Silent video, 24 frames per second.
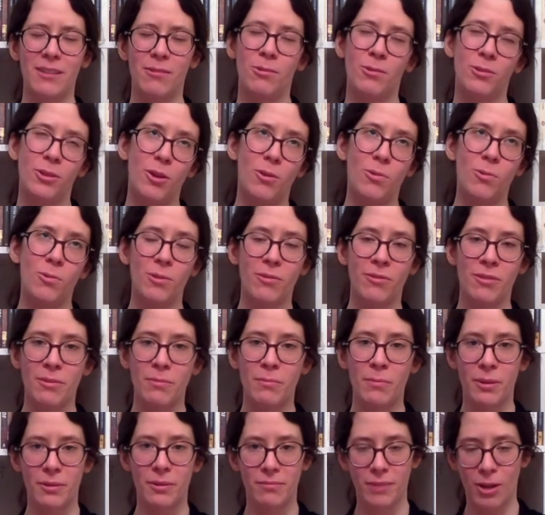Well, not all of them,
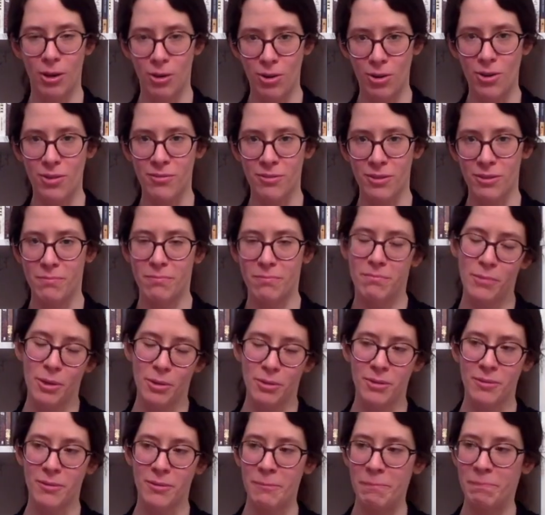but a lot of them,
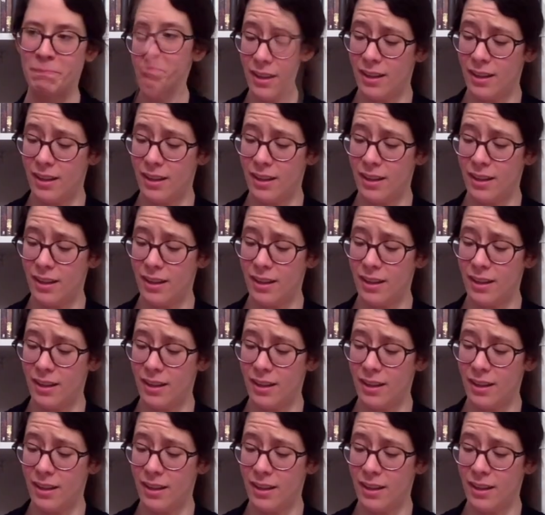most of them.